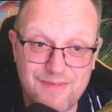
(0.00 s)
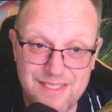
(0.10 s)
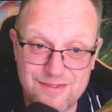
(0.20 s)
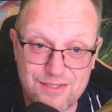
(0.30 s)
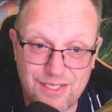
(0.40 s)

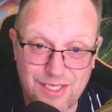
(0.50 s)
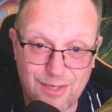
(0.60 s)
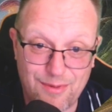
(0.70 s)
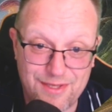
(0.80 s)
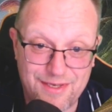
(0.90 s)
It's going to
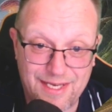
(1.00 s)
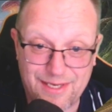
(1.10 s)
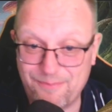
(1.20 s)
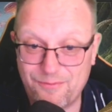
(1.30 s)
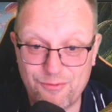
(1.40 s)
go in the
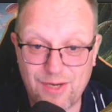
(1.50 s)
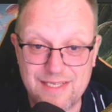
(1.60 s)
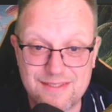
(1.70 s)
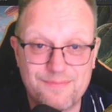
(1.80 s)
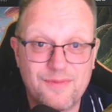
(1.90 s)
deck.
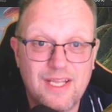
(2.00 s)
Right,